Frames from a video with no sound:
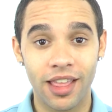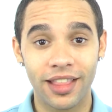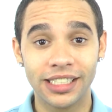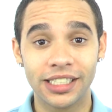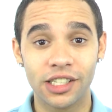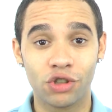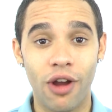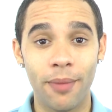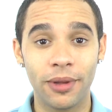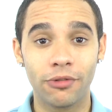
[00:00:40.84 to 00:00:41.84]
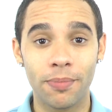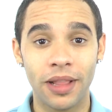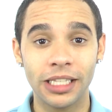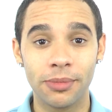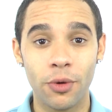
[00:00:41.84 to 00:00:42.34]
This is a drop-in
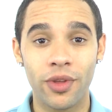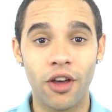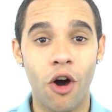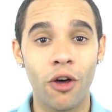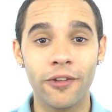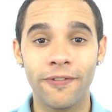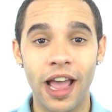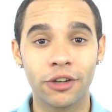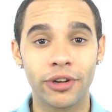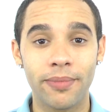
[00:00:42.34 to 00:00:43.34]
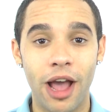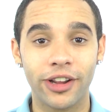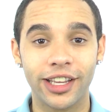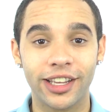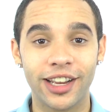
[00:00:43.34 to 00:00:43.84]
replacement with all the factory
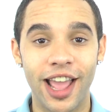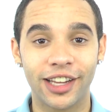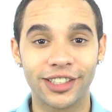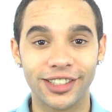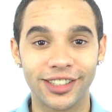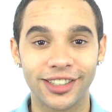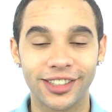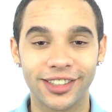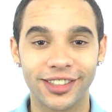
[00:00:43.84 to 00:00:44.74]
mounting and connections.